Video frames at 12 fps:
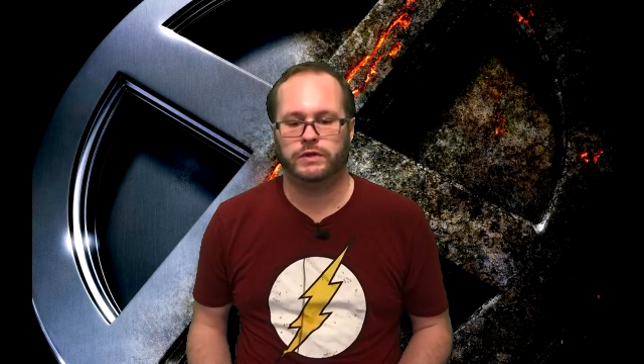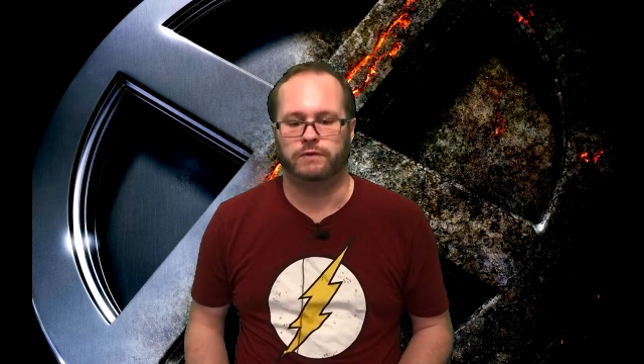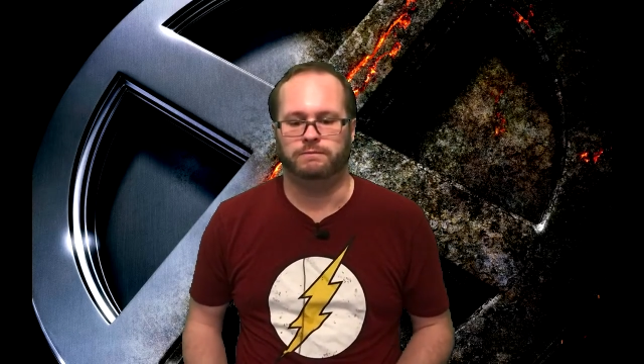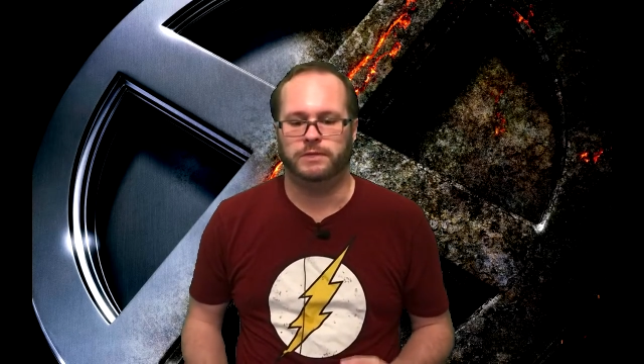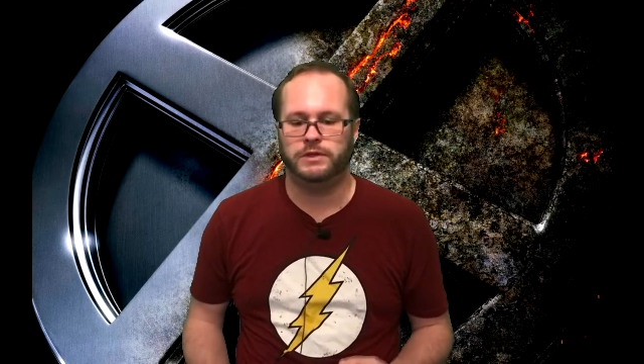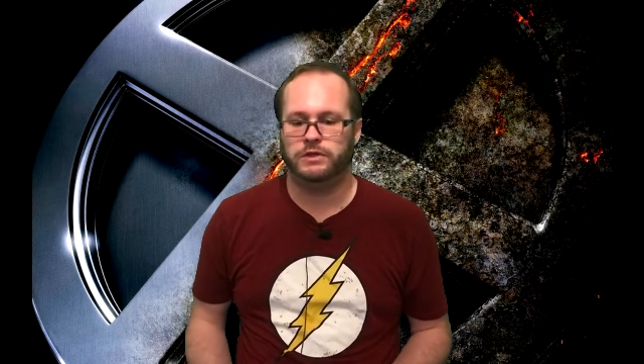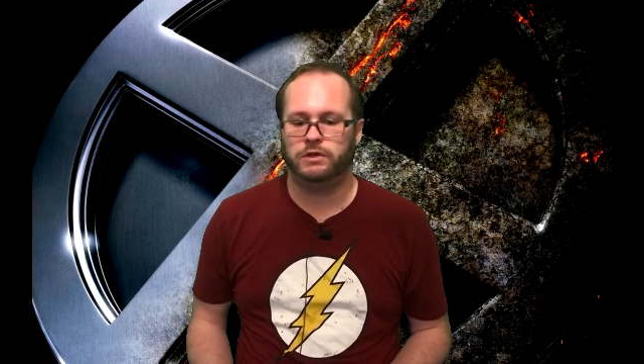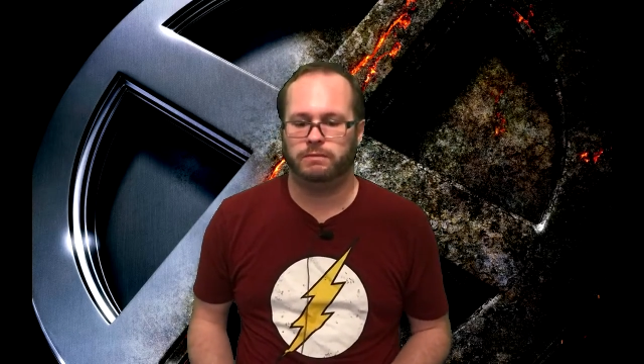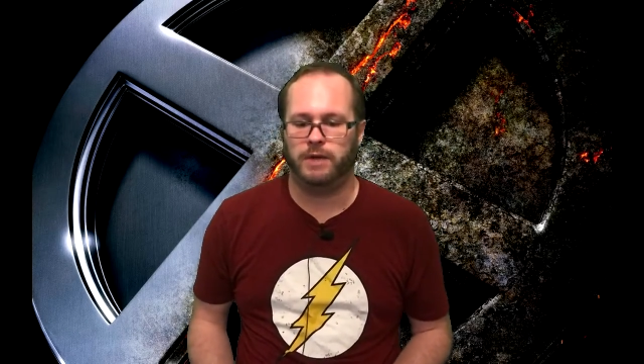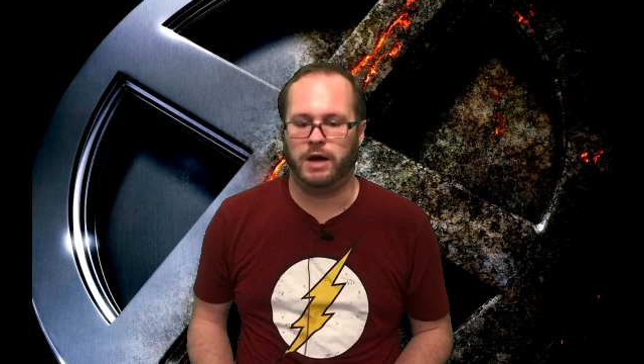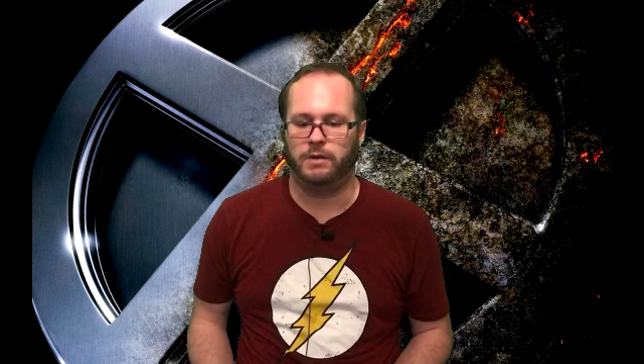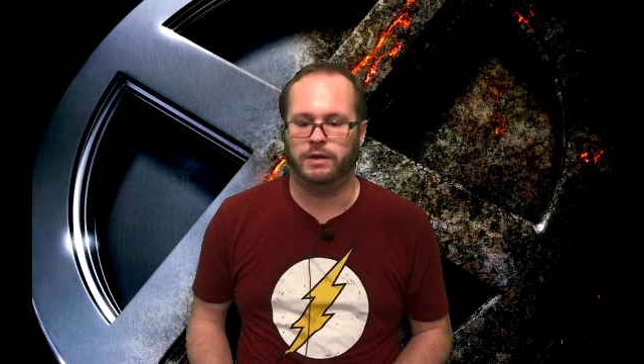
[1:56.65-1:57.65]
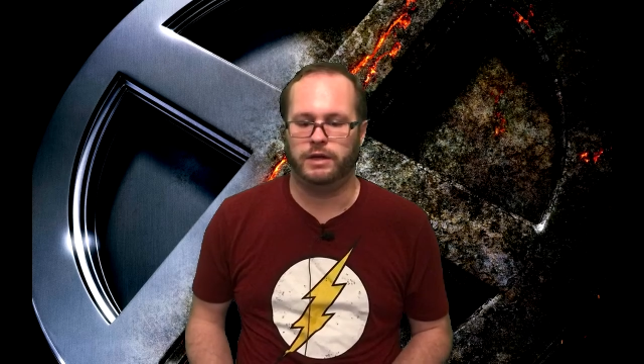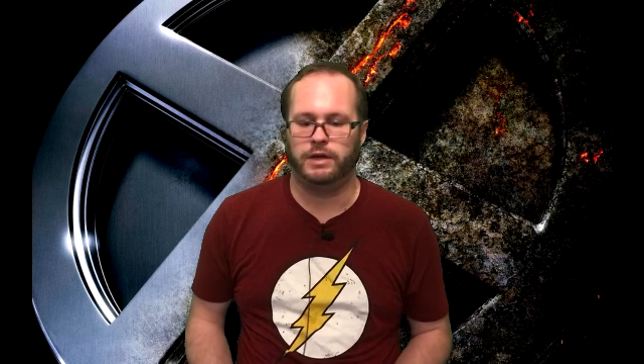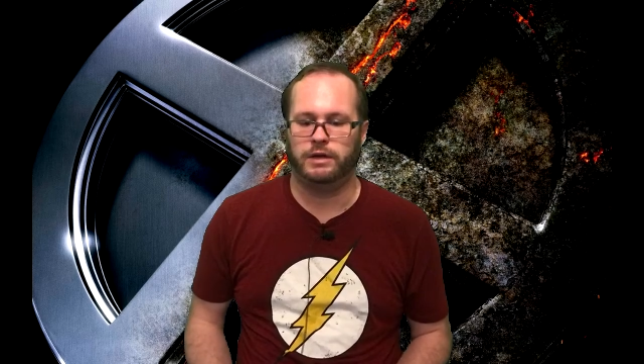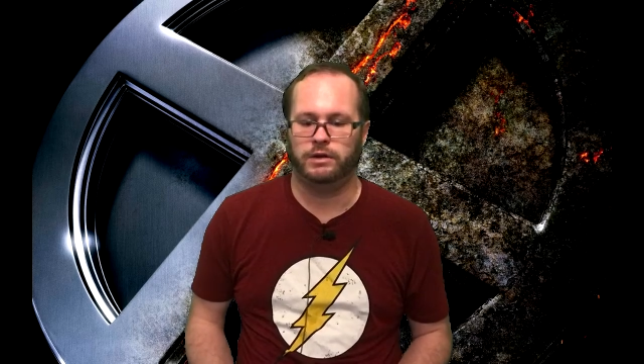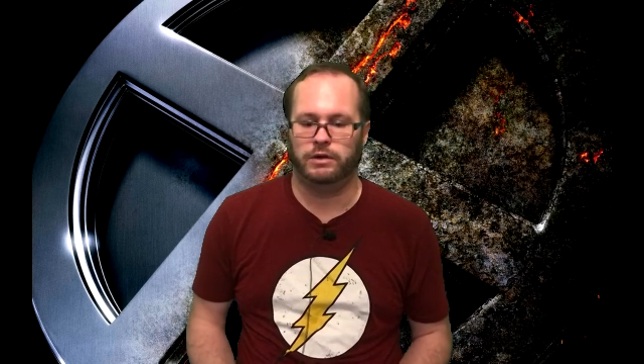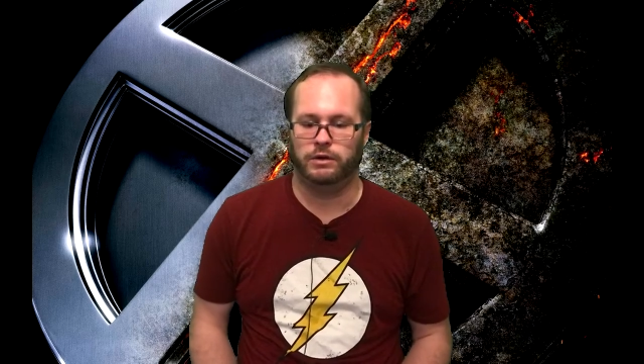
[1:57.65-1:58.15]
of mystical power to get
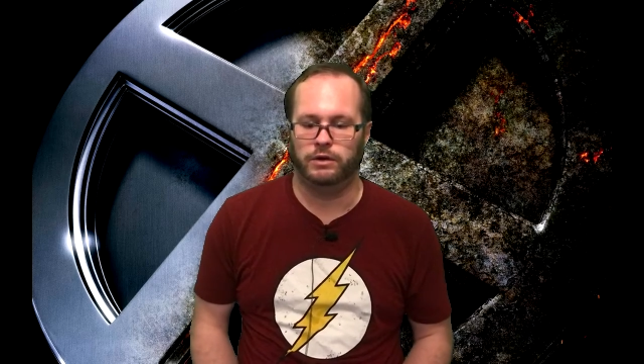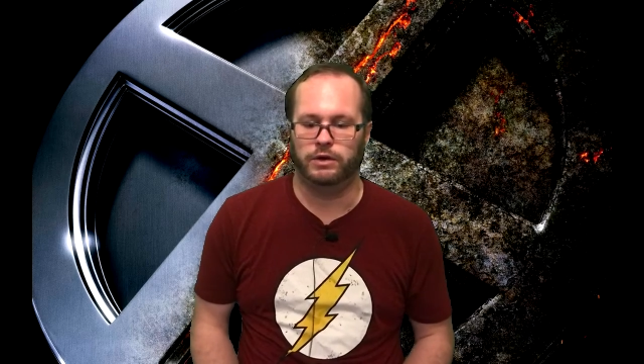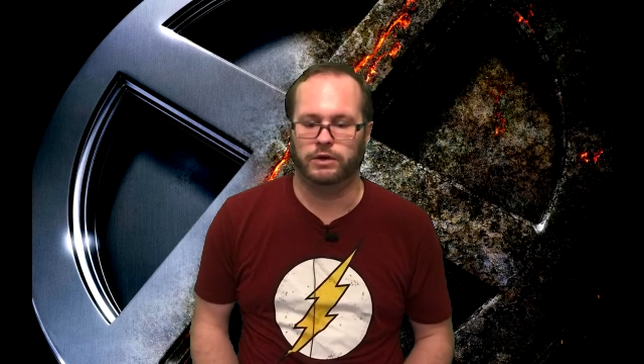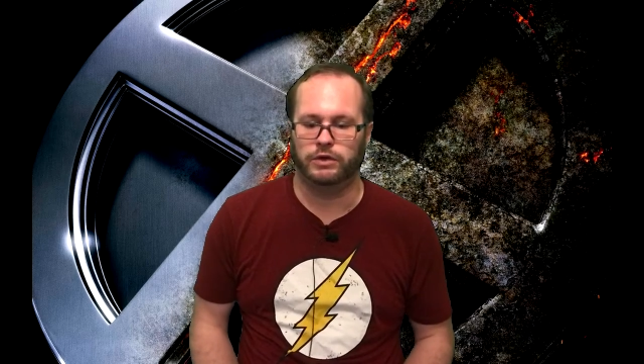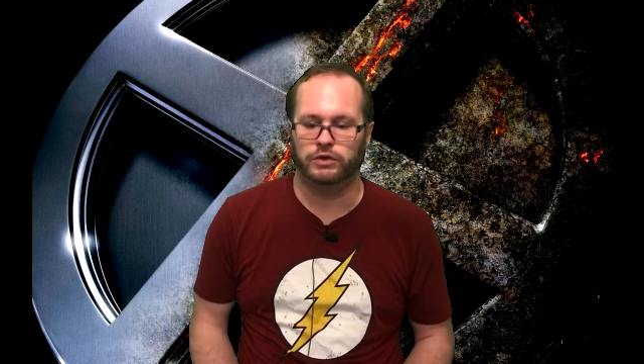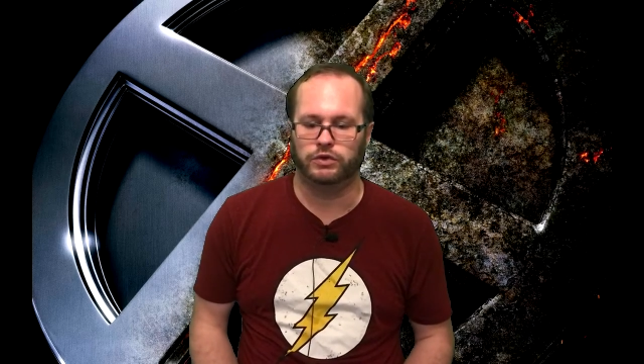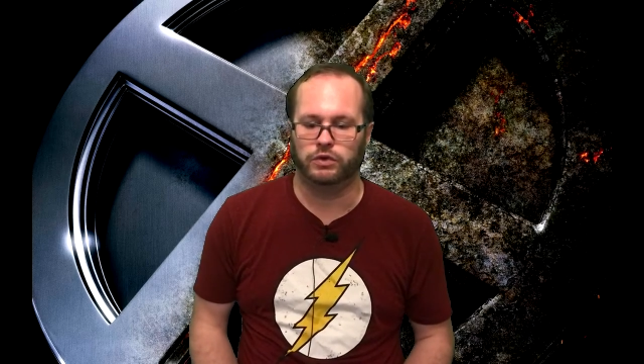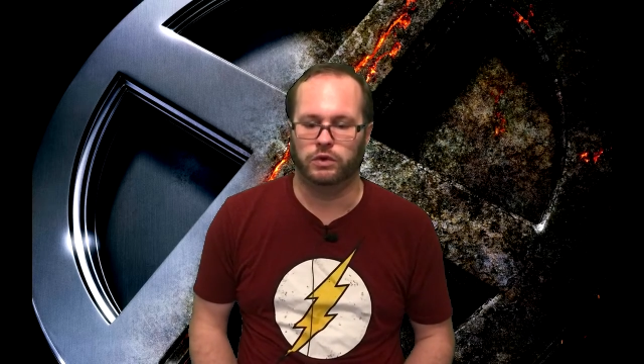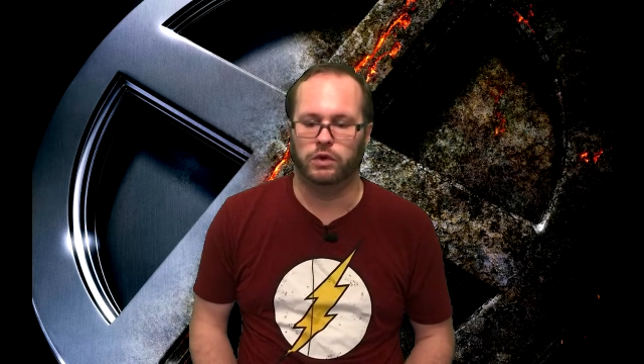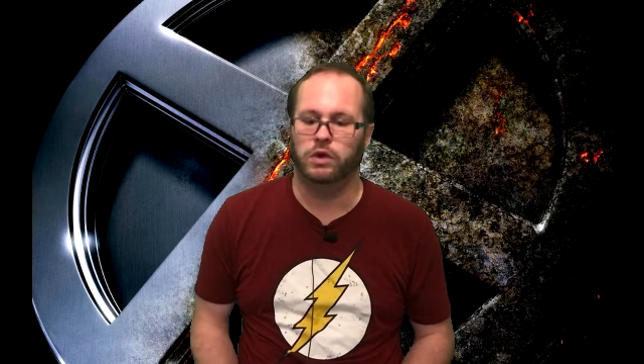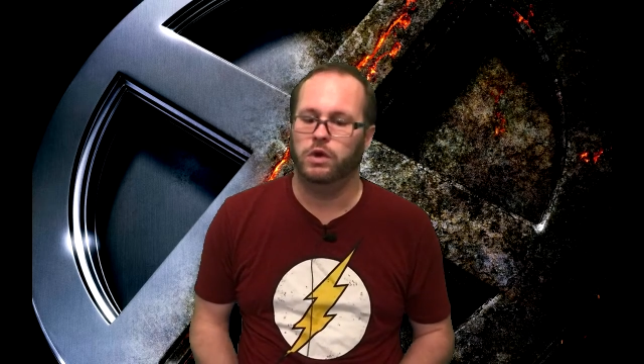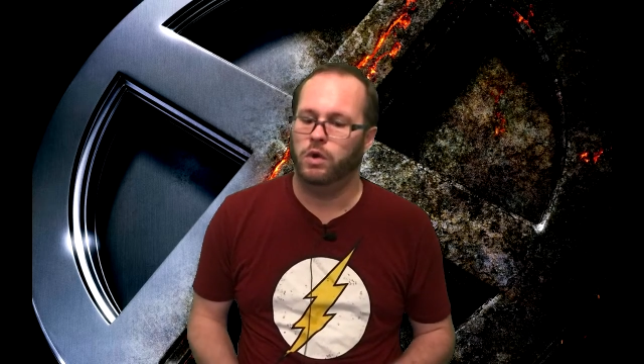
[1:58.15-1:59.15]
her under control,